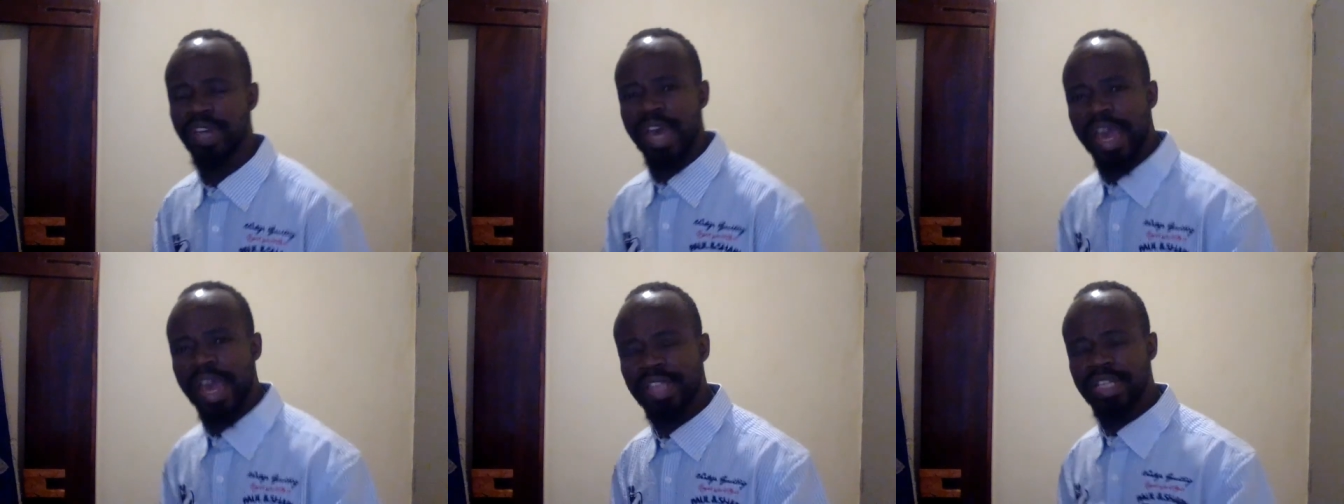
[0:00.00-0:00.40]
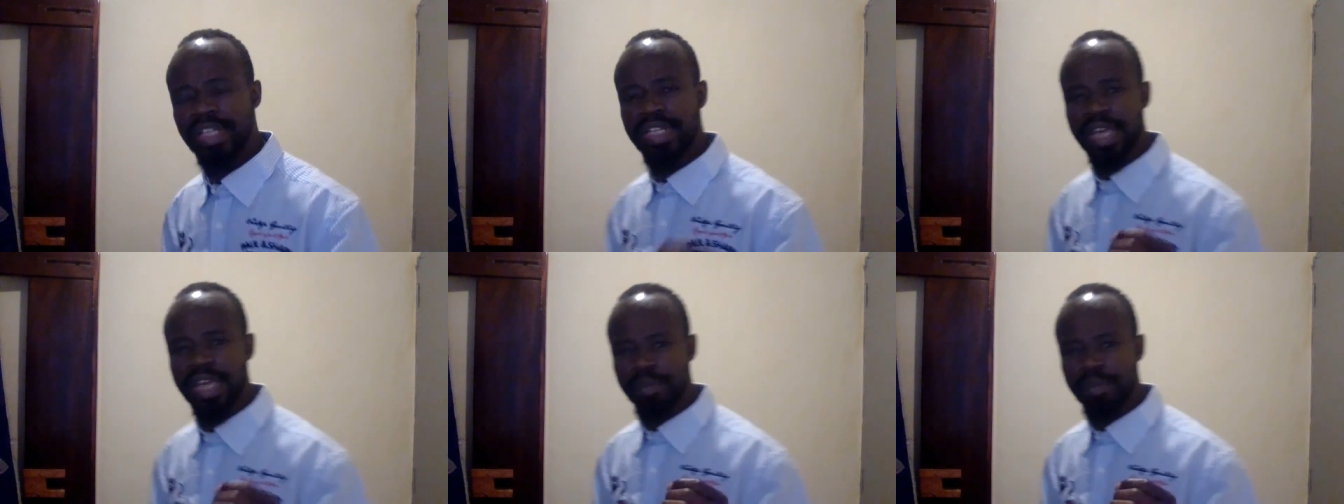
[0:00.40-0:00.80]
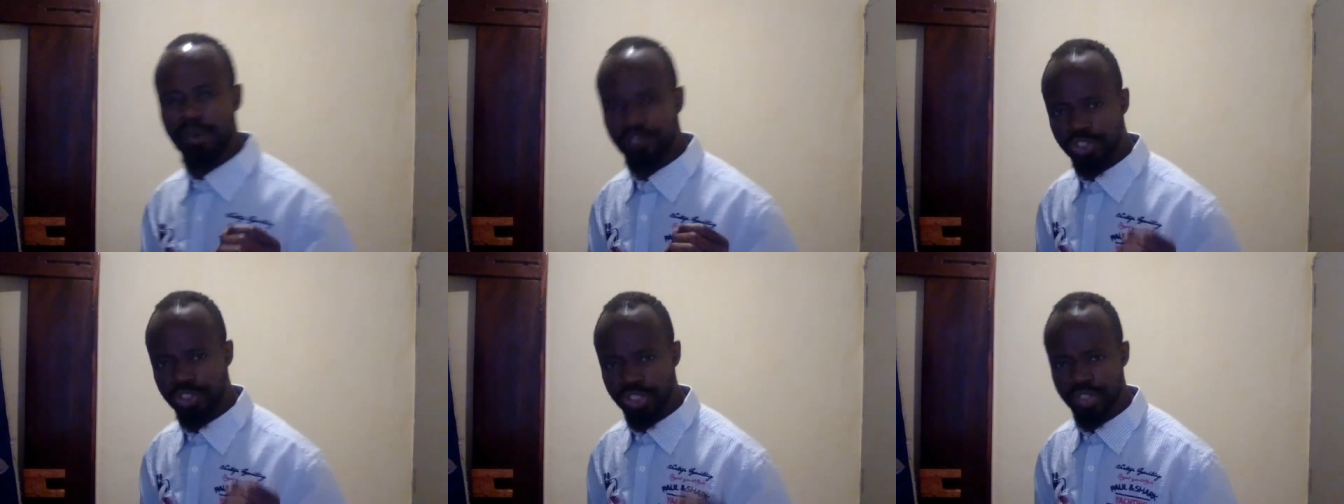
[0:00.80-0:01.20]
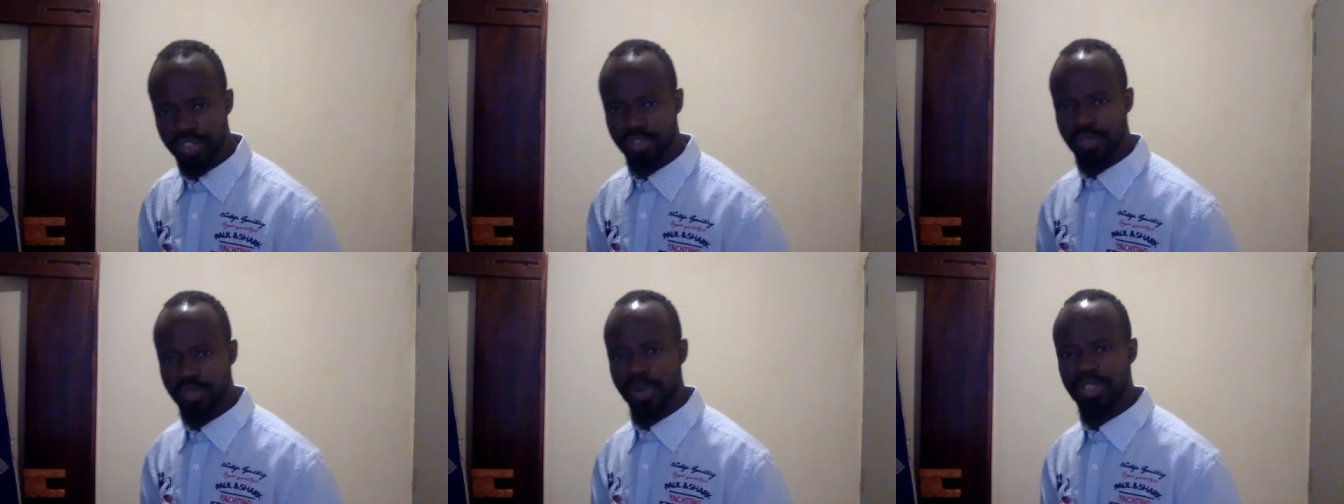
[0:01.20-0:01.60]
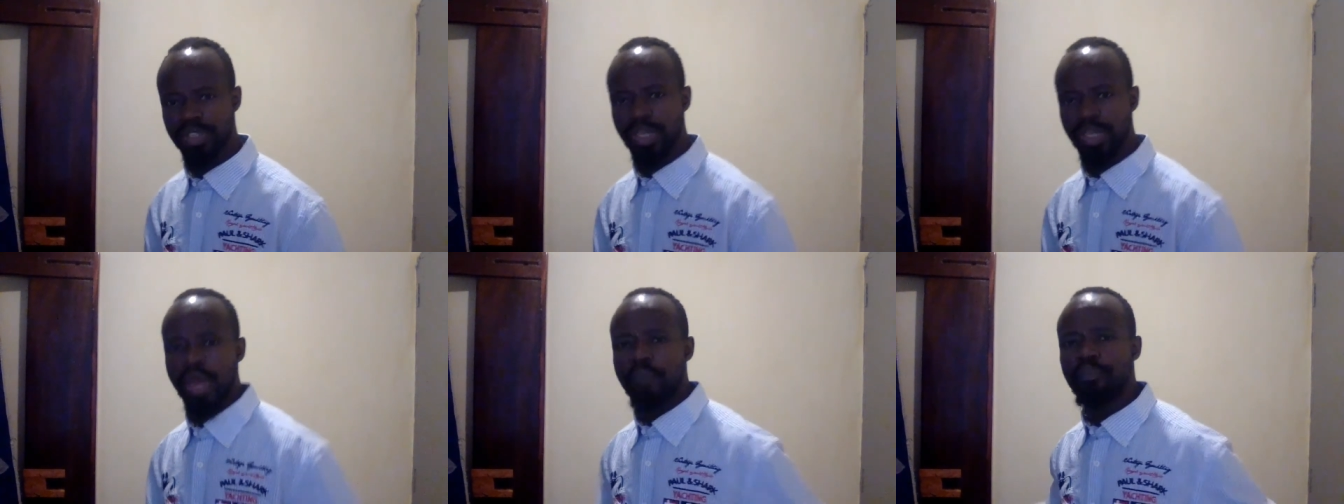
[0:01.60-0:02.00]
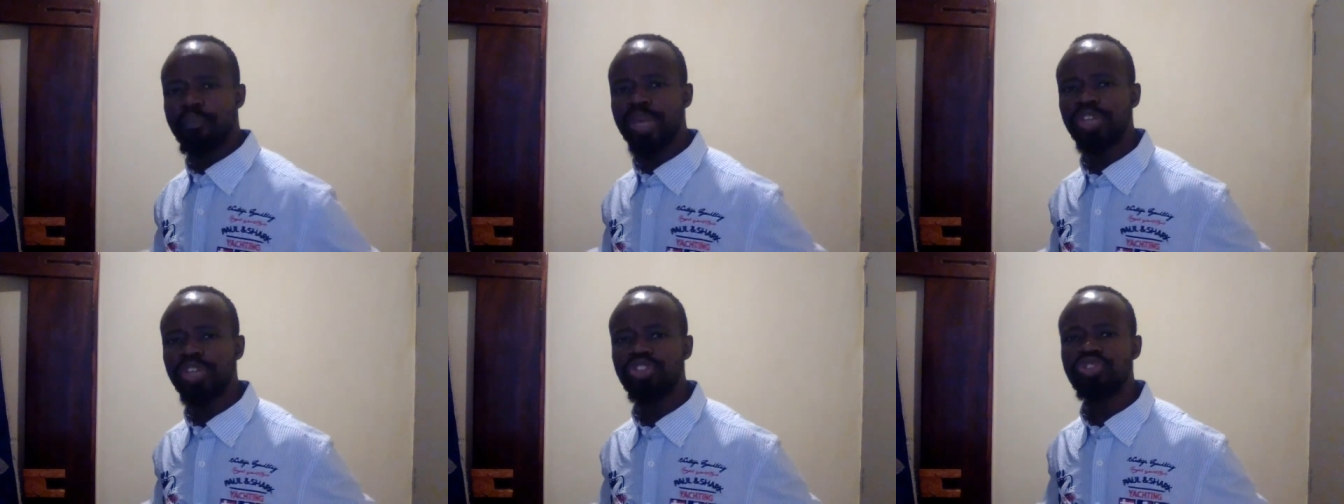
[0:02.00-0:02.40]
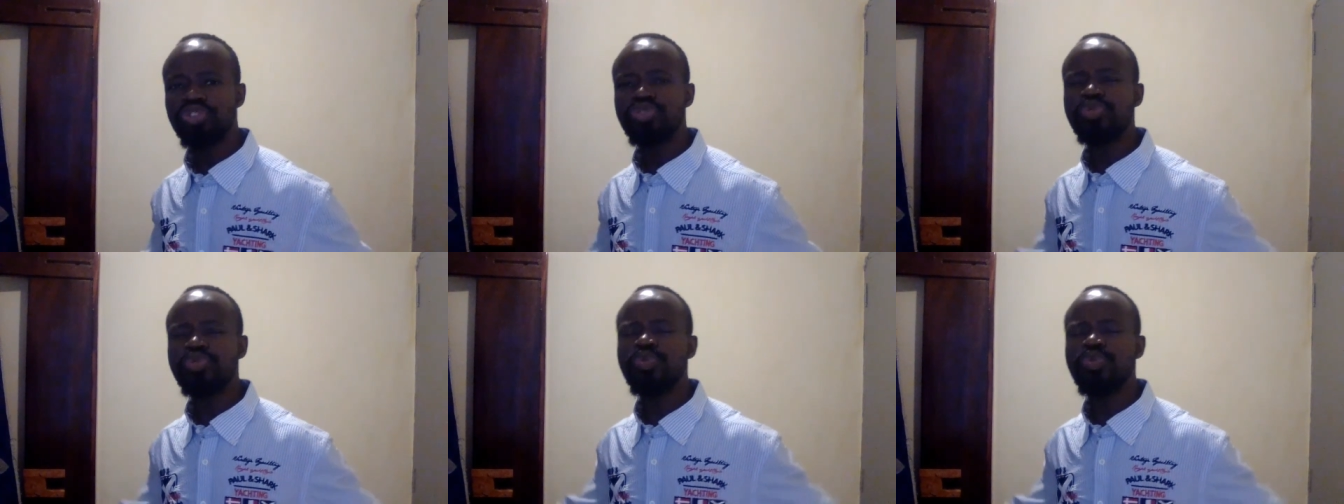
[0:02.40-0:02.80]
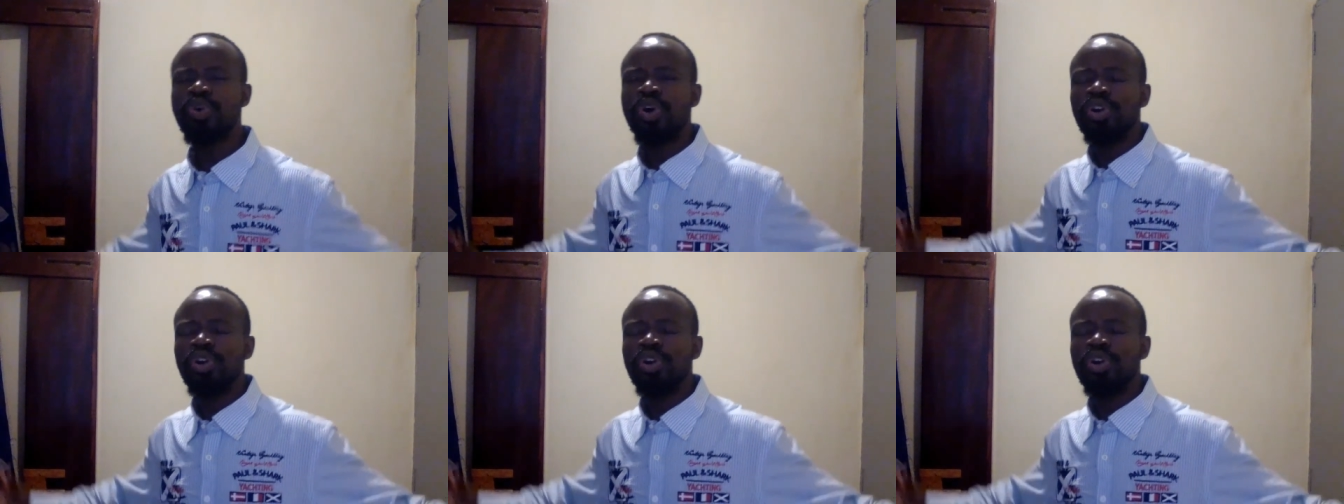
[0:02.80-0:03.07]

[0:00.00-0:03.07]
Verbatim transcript: in the name of Jesus Christ. May you,